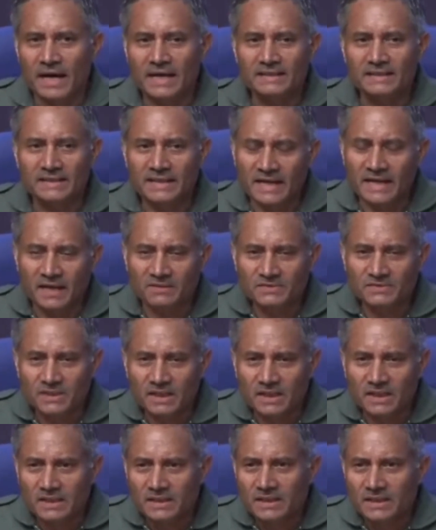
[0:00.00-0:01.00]
And
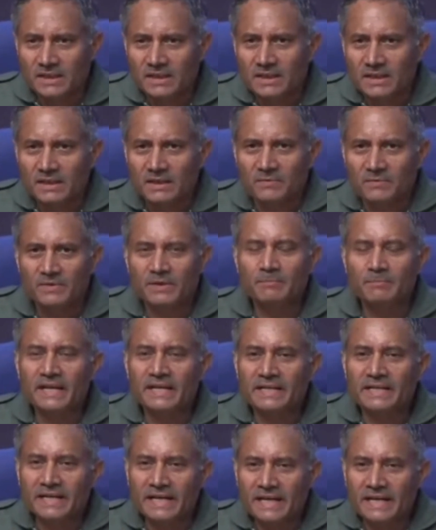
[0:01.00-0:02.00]
thereafter, we
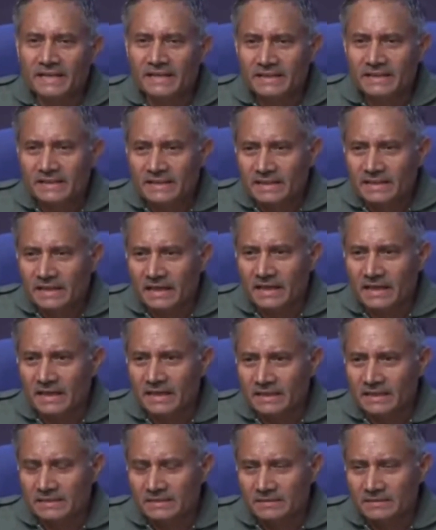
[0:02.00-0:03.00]
maintained
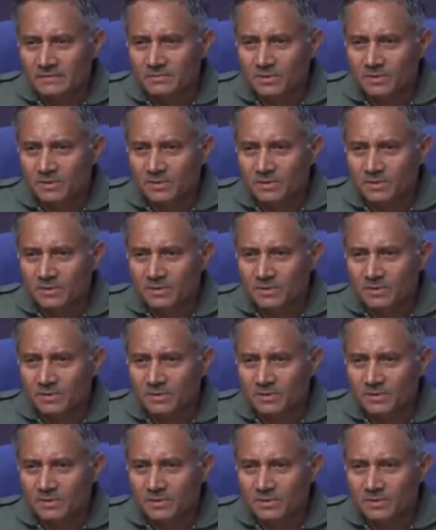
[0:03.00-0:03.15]
a